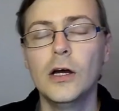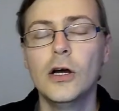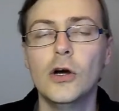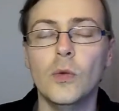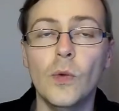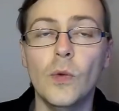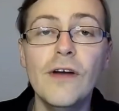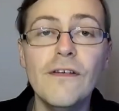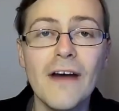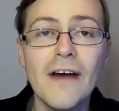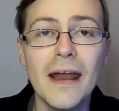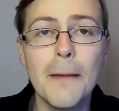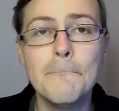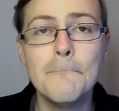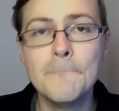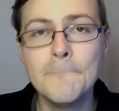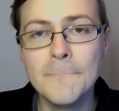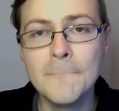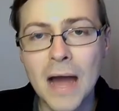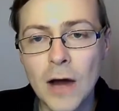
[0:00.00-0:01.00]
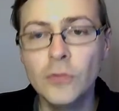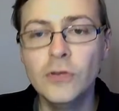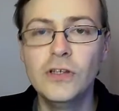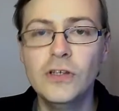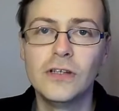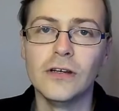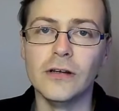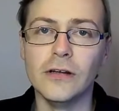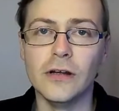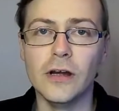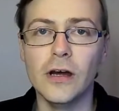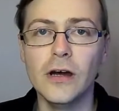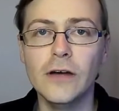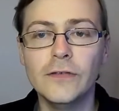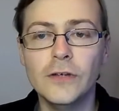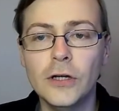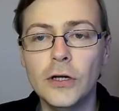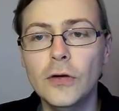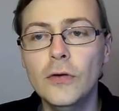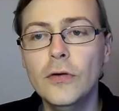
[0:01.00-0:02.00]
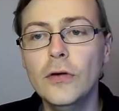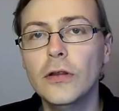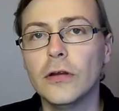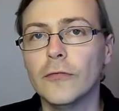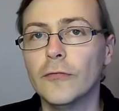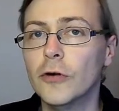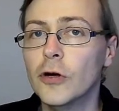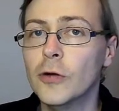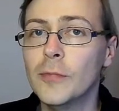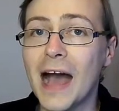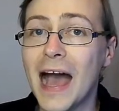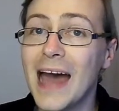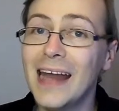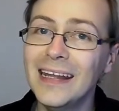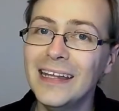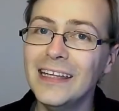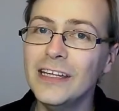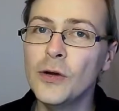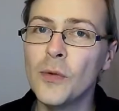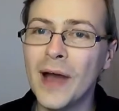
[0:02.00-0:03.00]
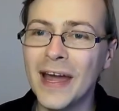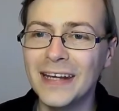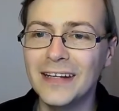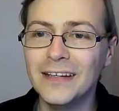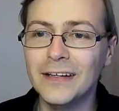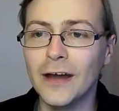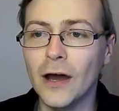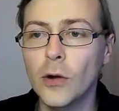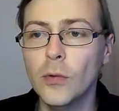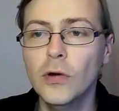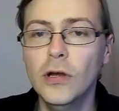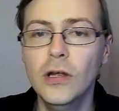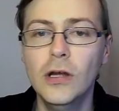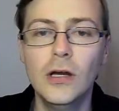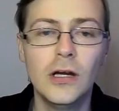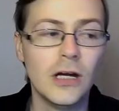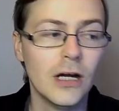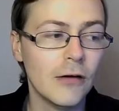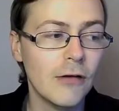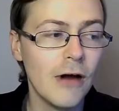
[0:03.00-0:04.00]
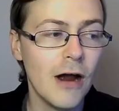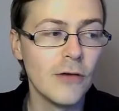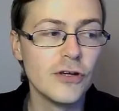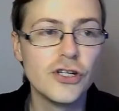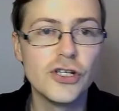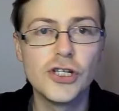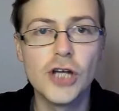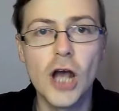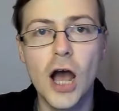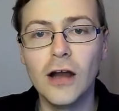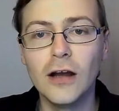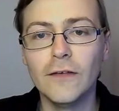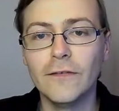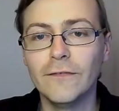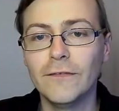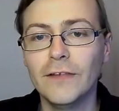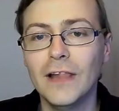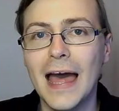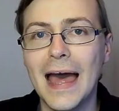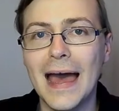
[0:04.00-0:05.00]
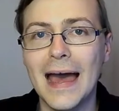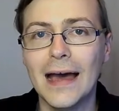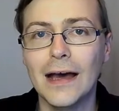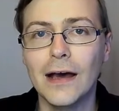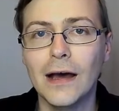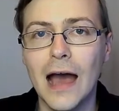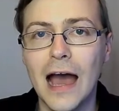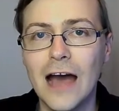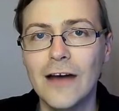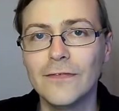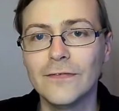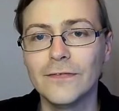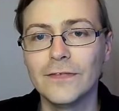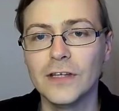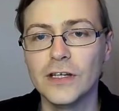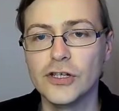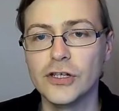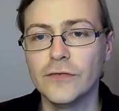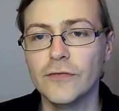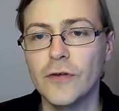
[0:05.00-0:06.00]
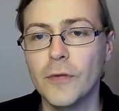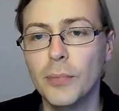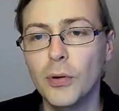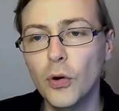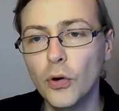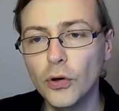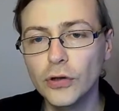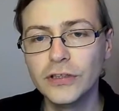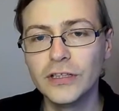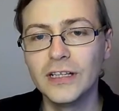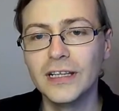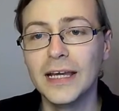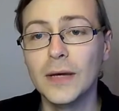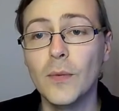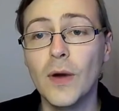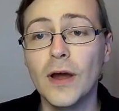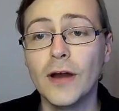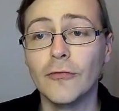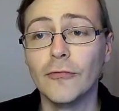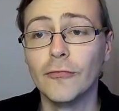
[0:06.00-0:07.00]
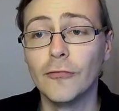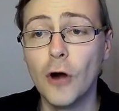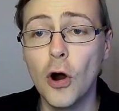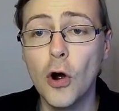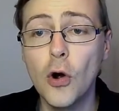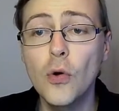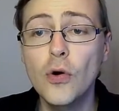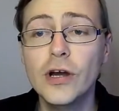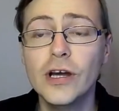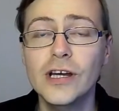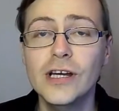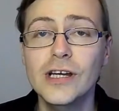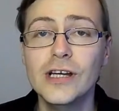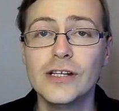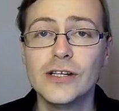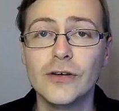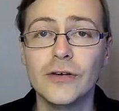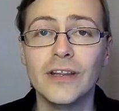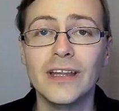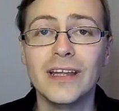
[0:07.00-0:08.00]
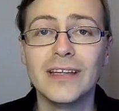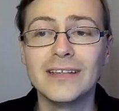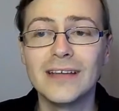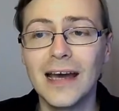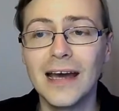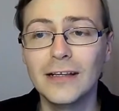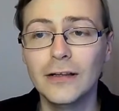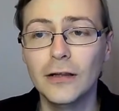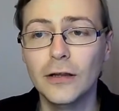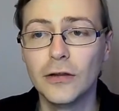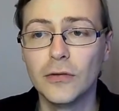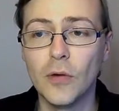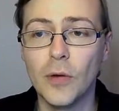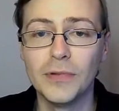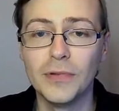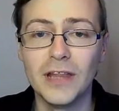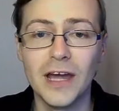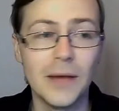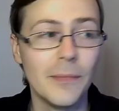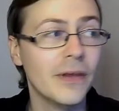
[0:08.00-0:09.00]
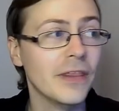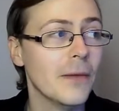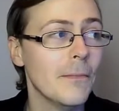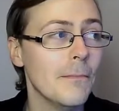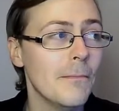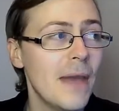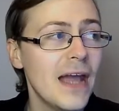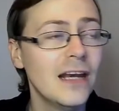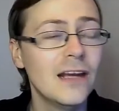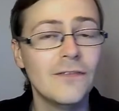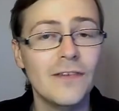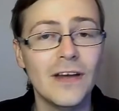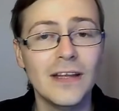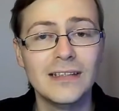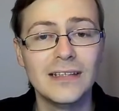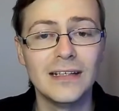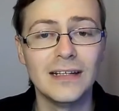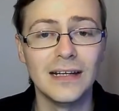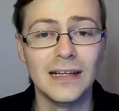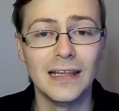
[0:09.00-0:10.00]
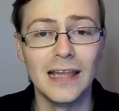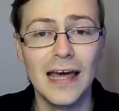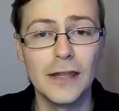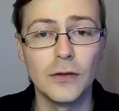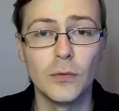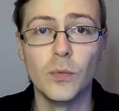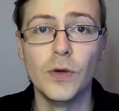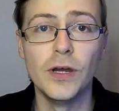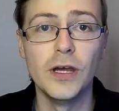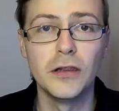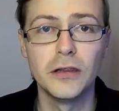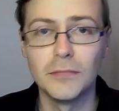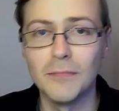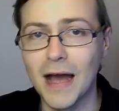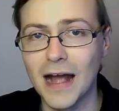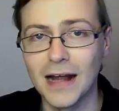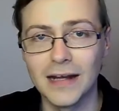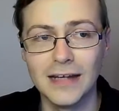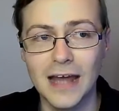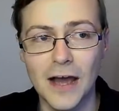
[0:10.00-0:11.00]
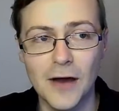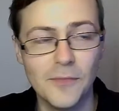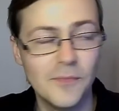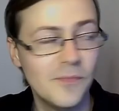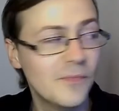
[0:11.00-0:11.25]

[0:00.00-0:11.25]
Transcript: We've had a mountain of news, rumour and innuendo around Charlotte Flair after she reportedly went rogue during the title swap segment that main evented last week's SmackDown.